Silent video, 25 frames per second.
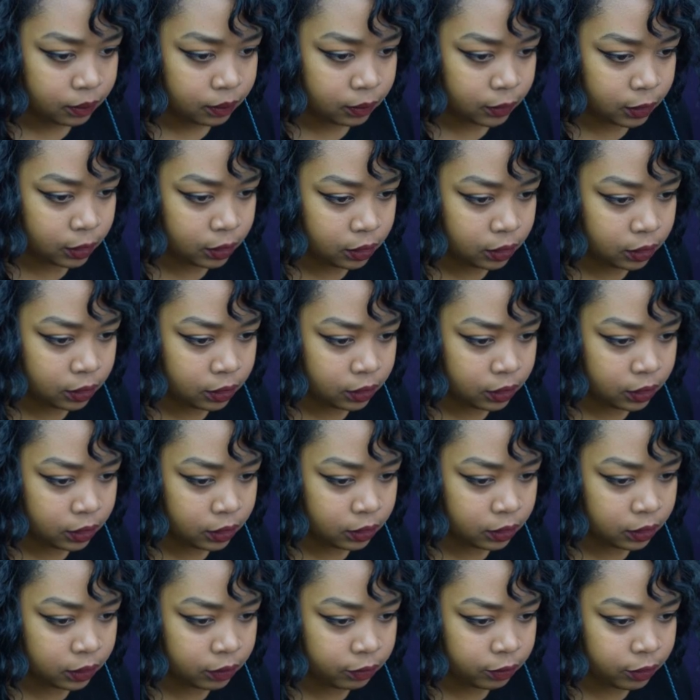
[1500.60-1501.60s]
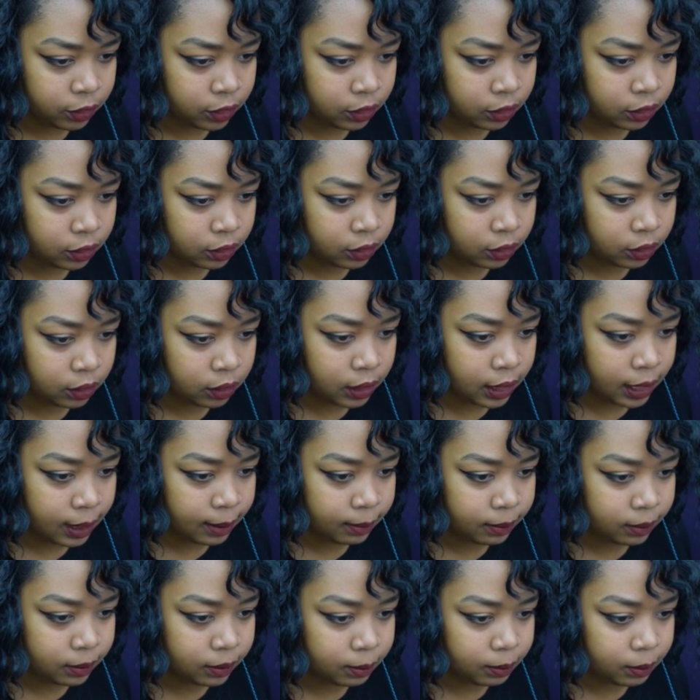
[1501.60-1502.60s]
Oh, you see this is full of
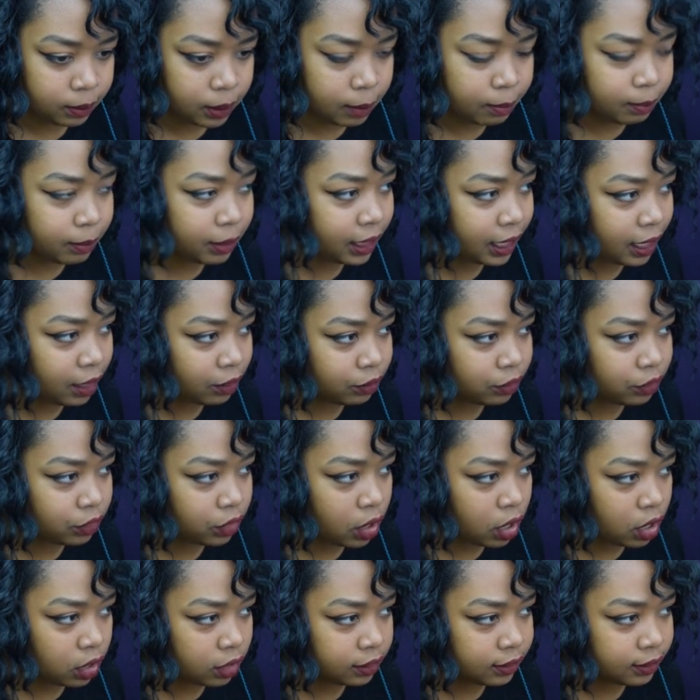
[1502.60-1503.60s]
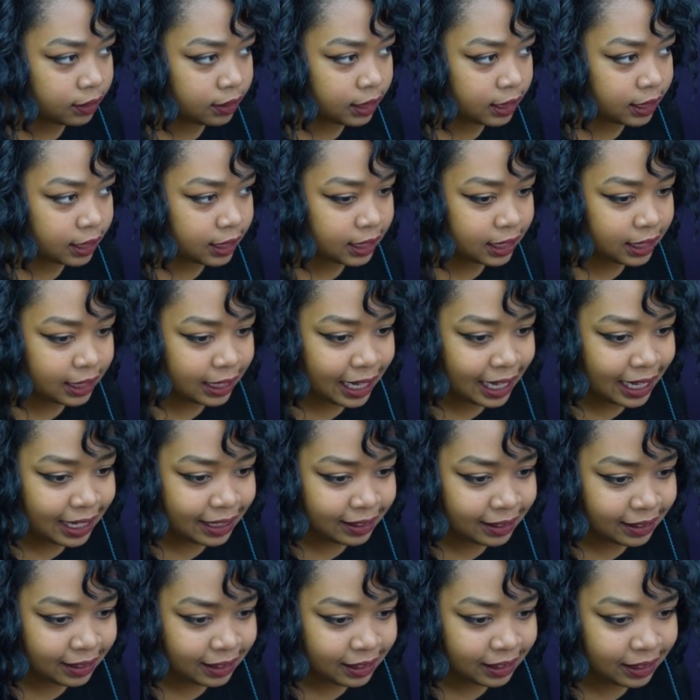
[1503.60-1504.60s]
crap pumping out toxic
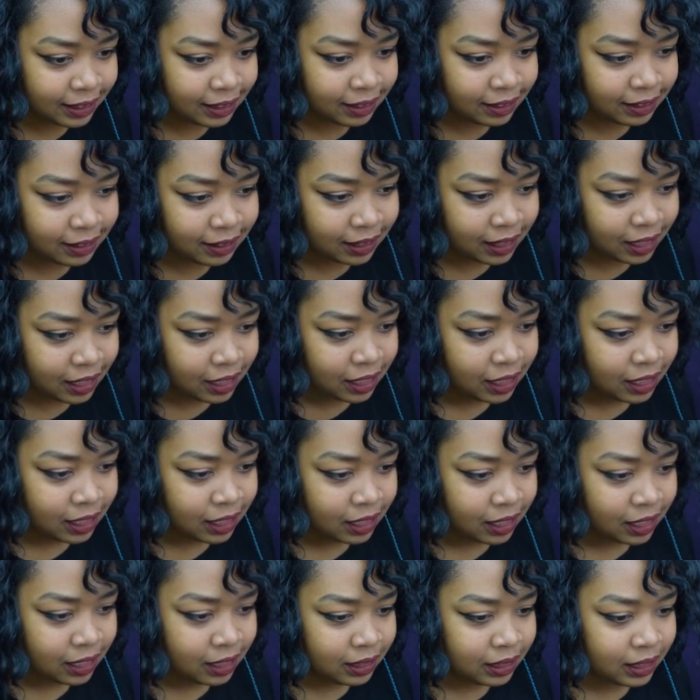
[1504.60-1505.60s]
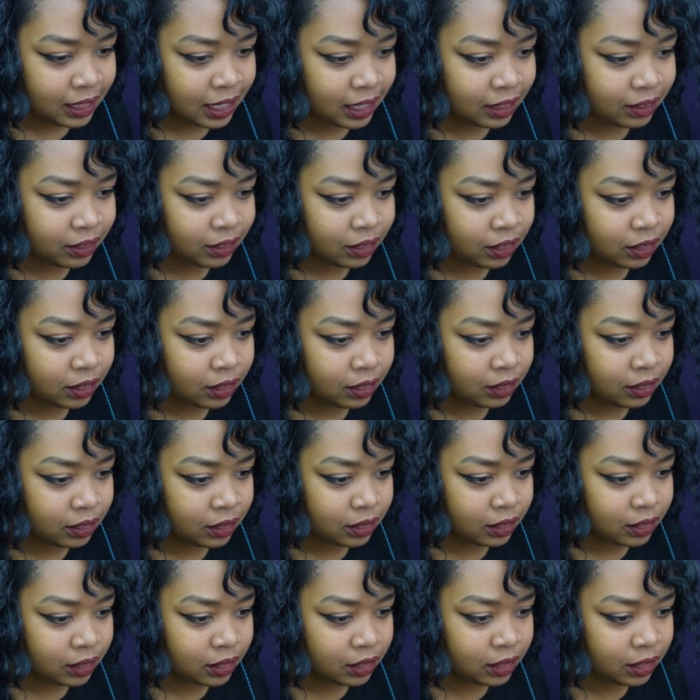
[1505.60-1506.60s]
gases that are
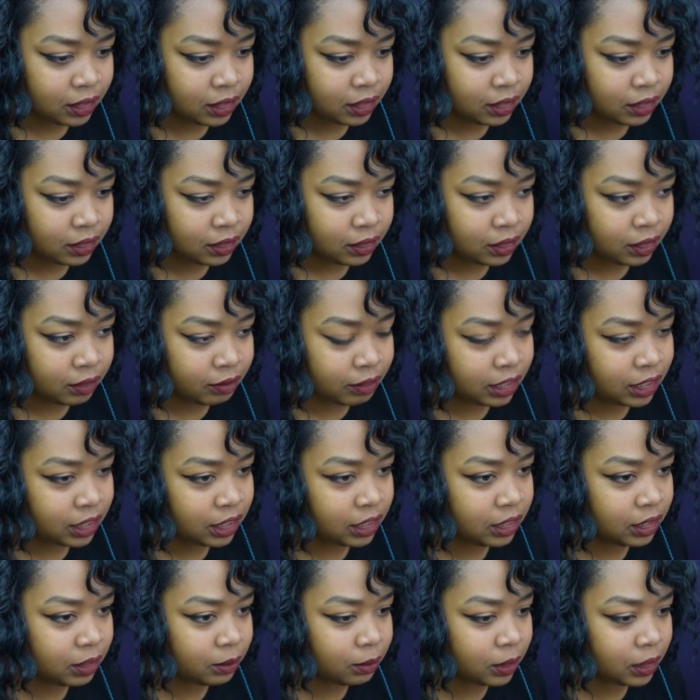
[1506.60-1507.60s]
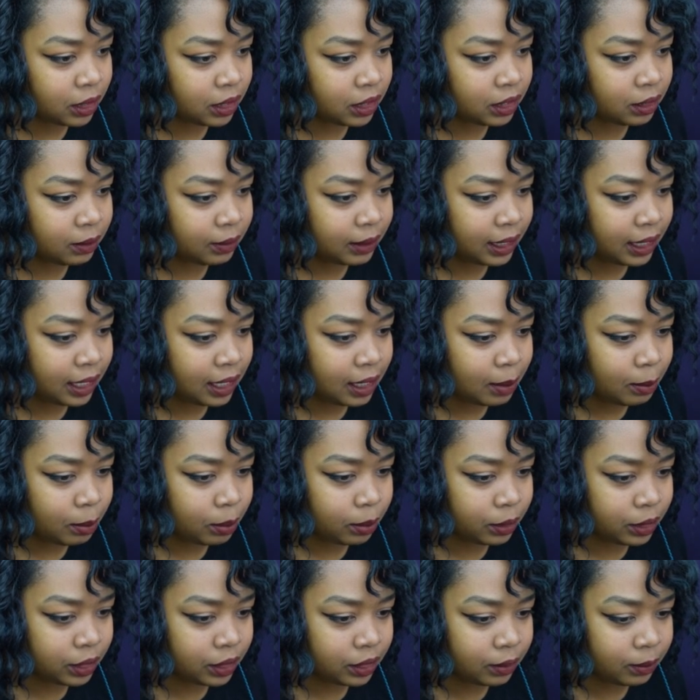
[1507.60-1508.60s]
gonna eventually work their way up,
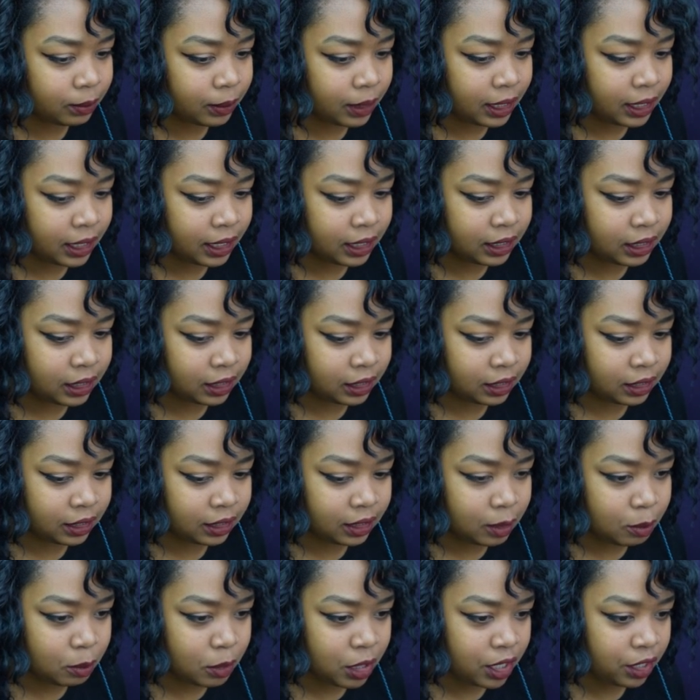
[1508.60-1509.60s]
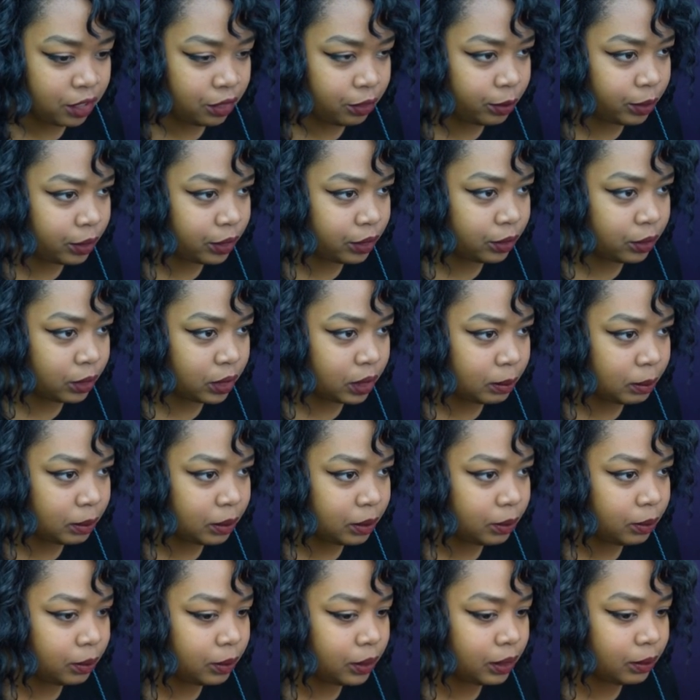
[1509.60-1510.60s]
which is why I needed a manual door,
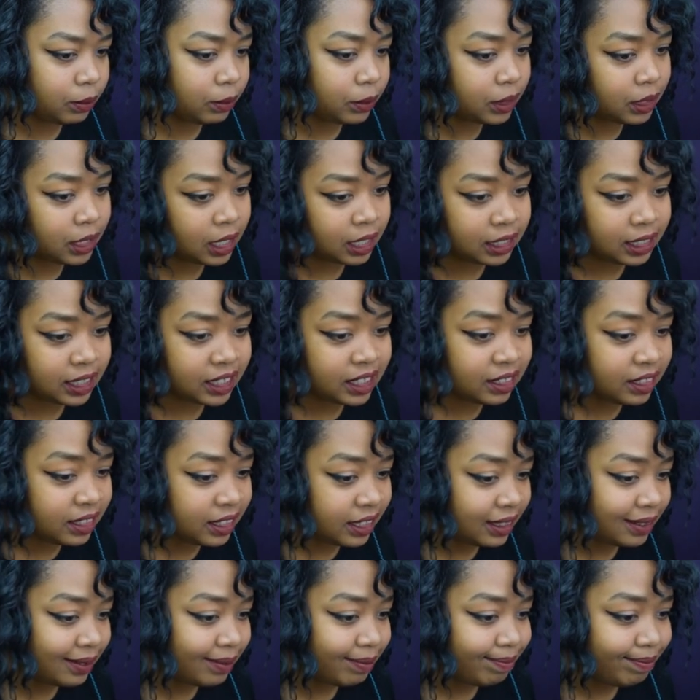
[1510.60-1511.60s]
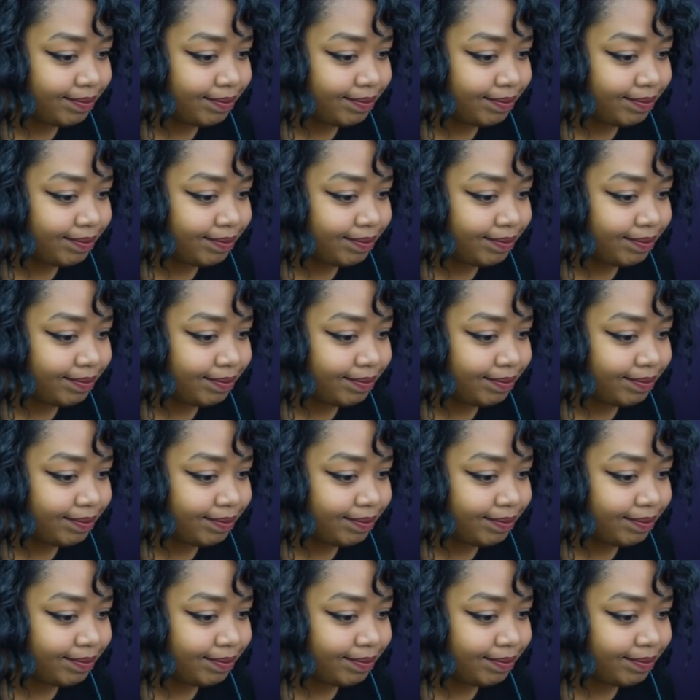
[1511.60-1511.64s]
but we're not there yet.